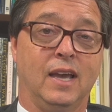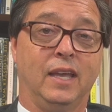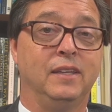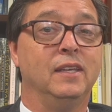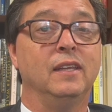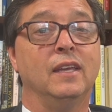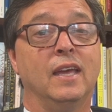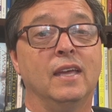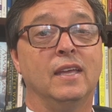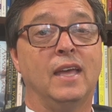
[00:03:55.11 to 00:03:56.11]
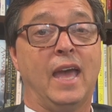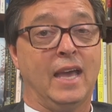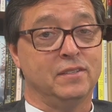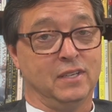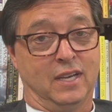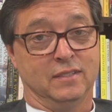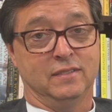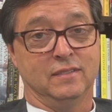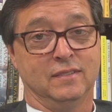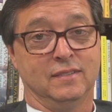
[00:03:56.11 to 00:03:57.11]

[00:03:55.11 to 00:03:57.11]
I did ask us,